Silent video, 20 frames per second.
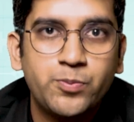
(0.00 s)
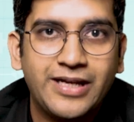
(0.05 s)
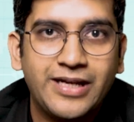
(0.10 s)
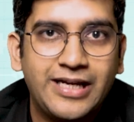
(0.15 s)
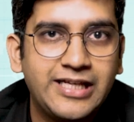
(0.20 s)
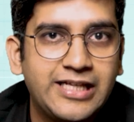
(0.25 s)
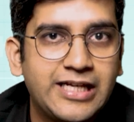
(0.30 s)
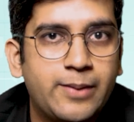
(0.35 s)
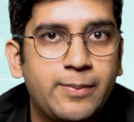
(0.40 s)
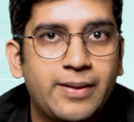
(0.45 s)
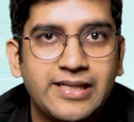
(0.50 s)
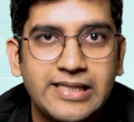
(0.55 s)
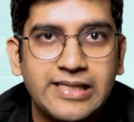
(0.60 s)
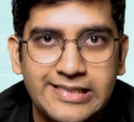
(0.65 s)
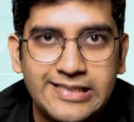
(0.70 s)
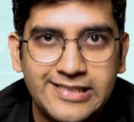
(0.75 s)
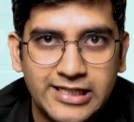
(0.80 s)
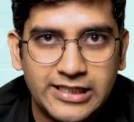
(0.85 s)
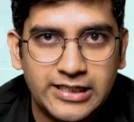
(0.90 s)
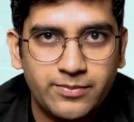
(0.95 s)
Telegram and
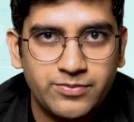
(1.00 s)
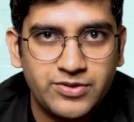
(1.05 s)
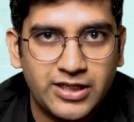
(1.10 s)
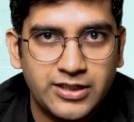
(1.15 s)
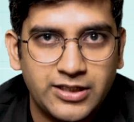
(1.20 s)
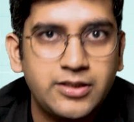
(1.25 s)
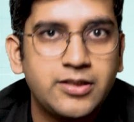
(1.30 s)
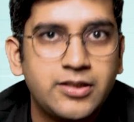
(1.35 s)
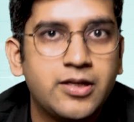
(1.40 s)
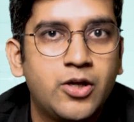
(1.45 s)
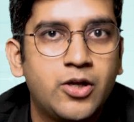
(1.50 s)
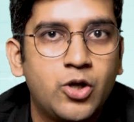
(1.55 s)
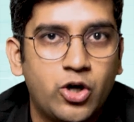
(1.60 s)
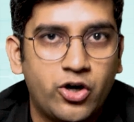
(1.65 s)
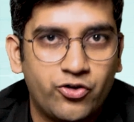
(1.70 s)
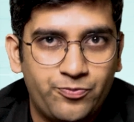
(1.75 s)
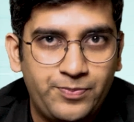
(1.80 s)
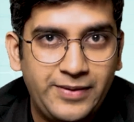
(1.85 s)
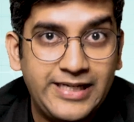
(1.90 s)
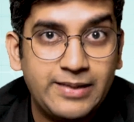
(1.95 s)
Instagram channel
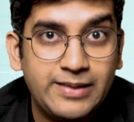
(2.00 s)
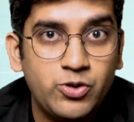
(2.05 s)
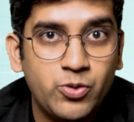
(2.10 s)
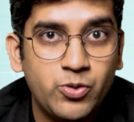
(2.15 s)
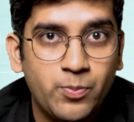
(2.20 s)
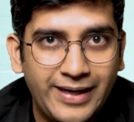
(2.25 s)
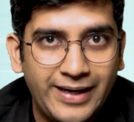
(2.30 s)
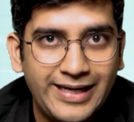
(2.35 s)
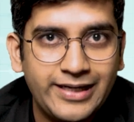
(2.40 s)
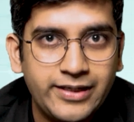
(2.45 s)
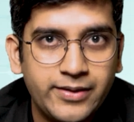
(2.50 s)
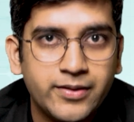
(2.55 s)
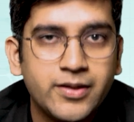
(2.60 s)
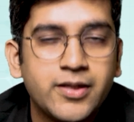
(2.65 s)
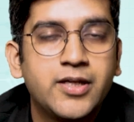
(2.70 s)
of PW MedEd.